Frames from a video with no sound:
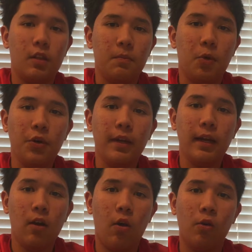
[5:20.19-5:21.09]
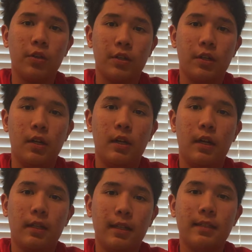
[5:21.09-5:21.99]
The more you get older,
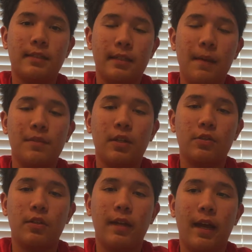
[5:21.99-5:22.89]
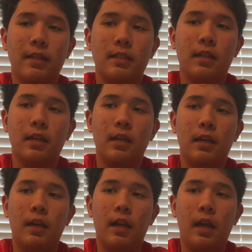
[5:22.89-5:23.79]
the less stem cells you get,
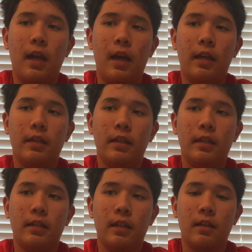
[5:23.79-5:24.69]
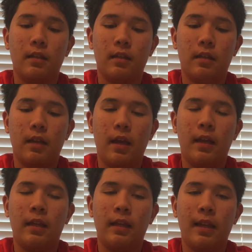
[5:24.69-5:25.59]
and the
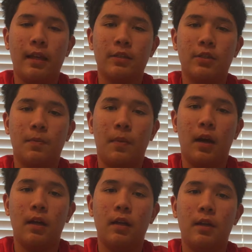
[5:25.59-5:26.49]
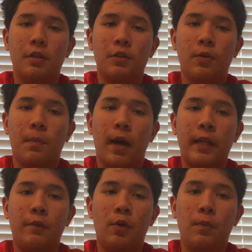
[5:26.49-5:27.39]
less your
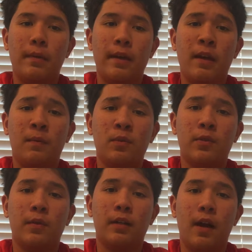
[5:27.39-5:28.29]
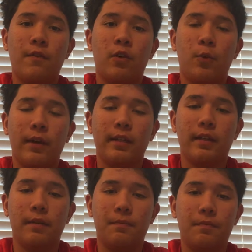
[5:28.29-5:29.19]
body will be able to recover
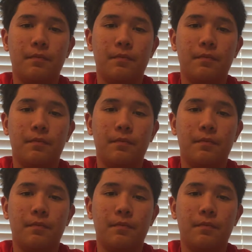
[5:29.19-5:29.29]
quickly.